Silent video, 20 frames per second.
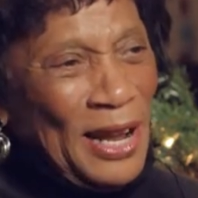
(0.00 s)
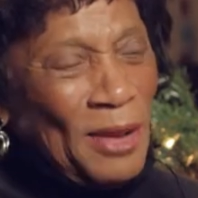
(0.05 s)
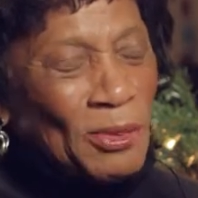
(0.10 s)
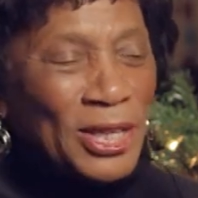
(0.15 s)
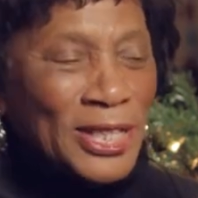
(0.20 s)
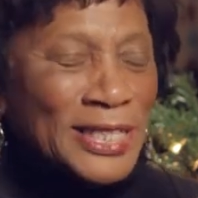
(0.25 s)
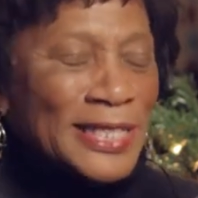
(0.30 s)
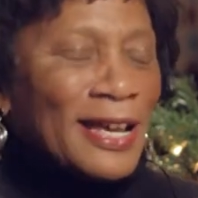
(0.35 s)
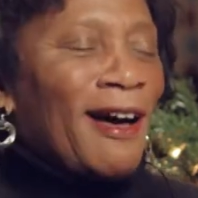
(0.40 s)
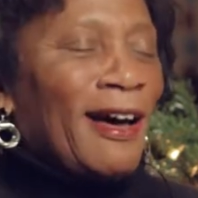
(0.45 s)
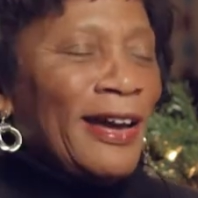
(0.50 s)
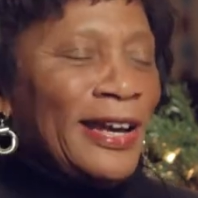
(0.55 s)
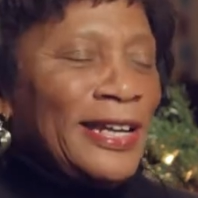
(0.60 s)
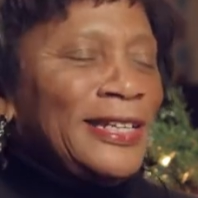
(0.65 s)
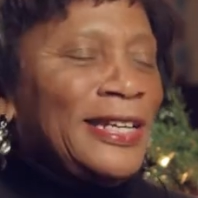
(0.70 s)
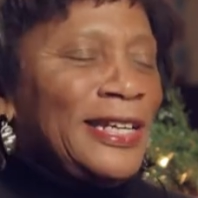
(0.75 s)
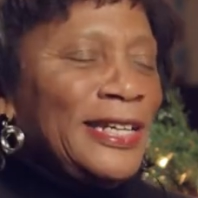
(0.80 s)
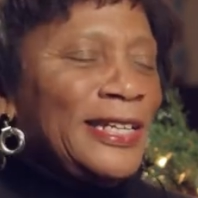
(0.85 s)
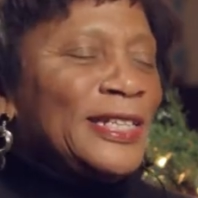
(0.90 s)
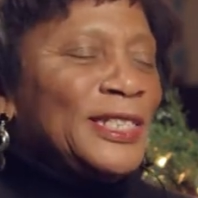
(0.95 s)
because I
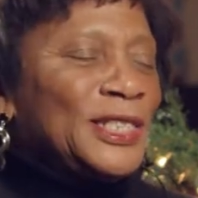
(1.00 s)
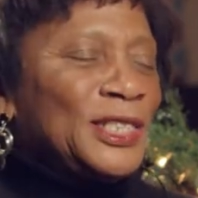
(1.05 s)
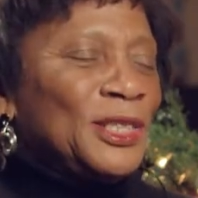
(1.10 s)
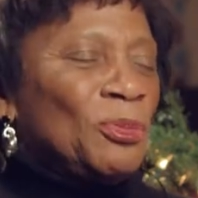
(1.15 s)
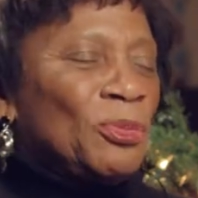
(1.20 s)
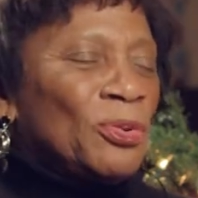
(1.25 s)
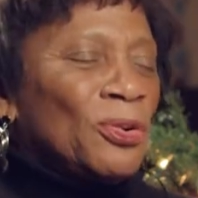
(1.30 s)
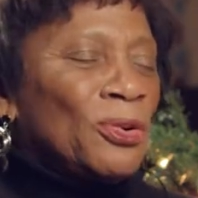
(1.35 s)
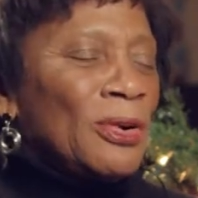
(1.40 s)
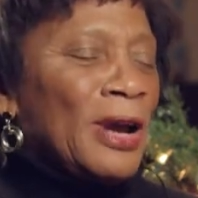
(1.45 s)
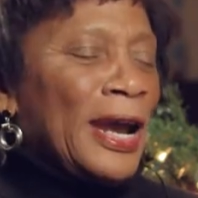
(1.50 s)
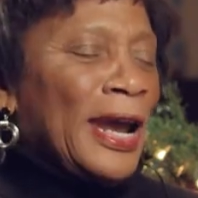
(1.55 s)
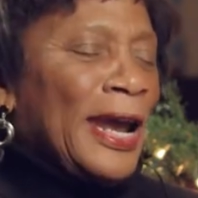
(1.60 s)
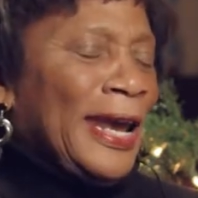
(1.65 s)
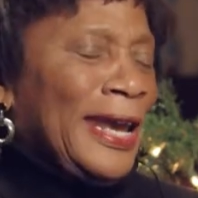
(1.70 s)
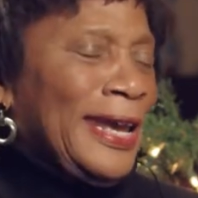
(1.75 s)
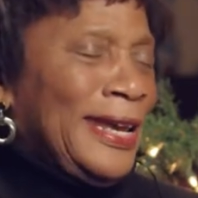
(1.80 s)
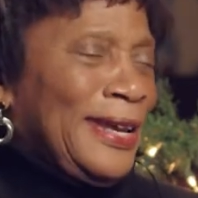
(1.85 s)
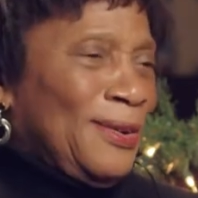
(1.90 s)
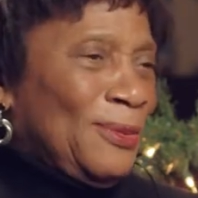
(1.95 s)
needed to
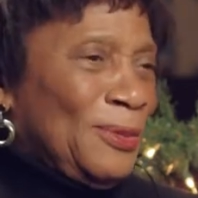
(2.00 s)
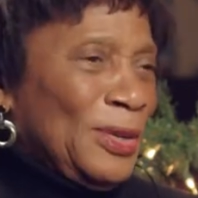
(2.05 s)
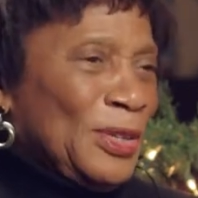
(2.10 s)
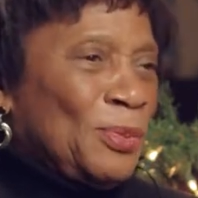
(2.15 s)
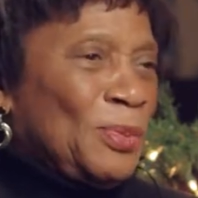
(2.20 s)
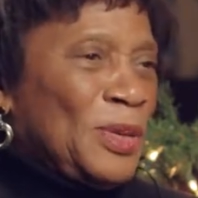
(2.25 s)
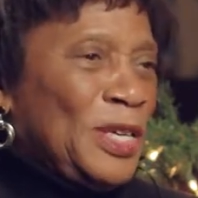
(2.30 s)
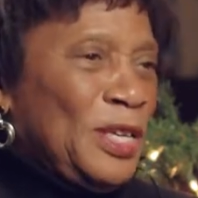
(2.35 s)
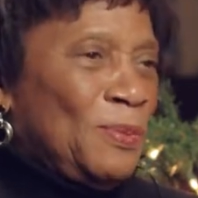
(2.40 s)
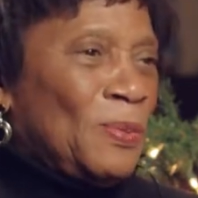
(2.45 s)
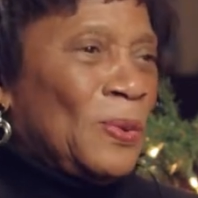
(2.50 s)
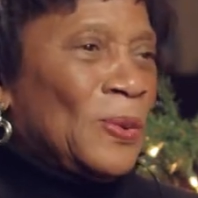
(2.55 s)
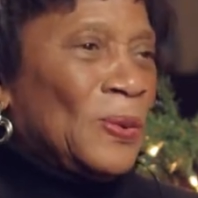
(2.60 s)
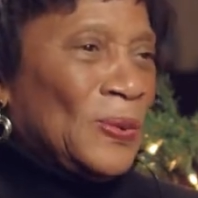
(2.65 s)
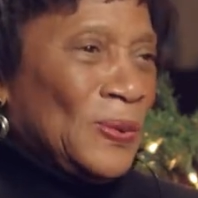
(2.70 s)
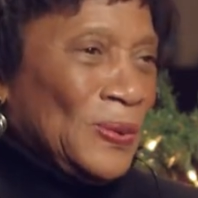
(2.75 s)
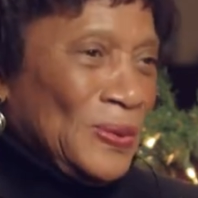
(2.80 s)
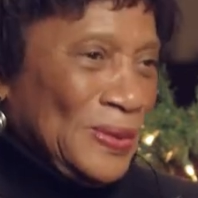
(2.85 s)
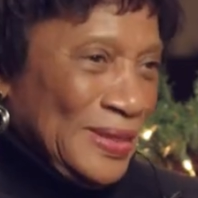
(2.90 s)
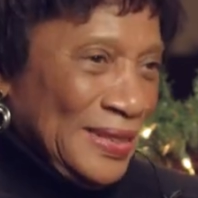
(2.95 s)
pray with
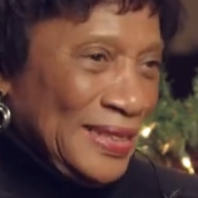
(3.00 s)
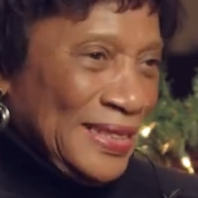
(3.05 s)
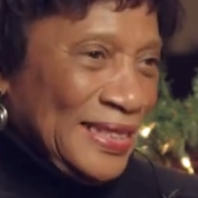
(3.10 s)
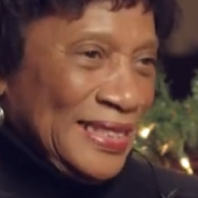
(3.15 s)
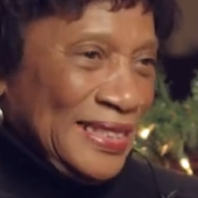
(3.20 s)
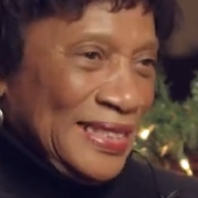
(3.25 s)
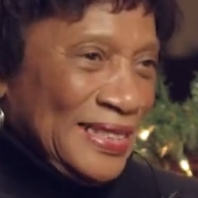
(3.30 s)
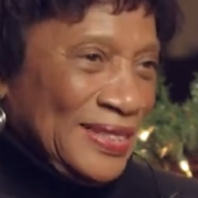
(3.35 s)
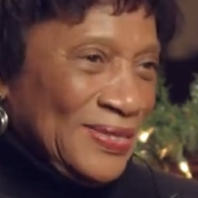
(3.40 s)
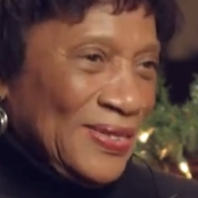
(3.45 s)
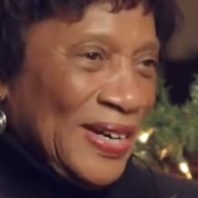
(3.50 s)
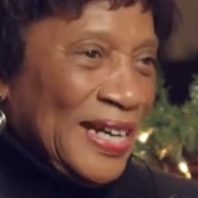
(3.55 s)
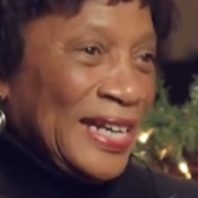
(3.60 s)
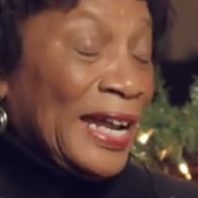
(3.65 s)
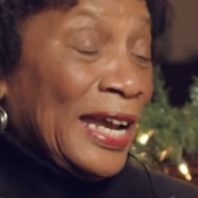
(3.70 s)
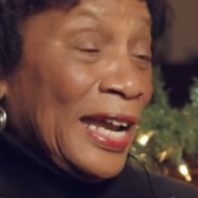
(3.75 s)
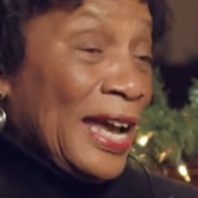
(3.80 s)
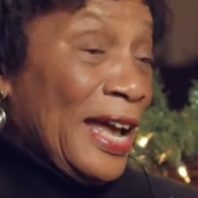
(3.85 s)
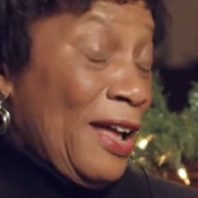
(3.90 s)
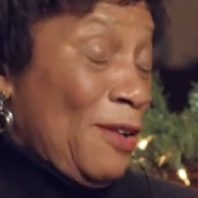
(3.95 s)
people, right?
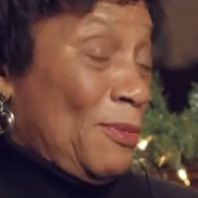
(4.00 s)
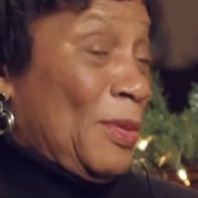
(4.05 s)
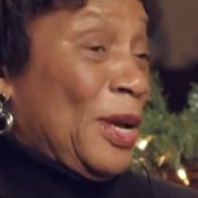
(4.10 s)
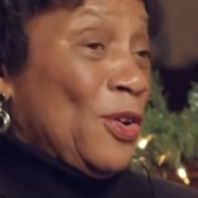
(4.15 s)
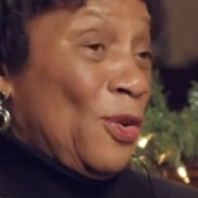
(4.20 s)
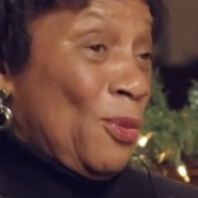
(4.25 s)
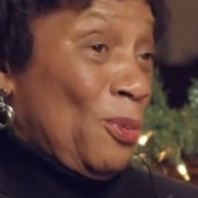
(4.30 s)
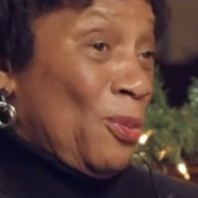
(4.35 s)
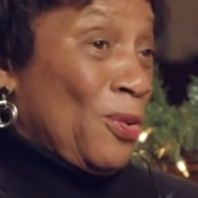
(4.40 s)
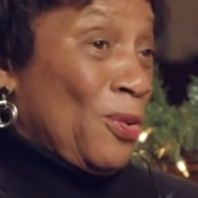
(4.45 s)
Like I have my own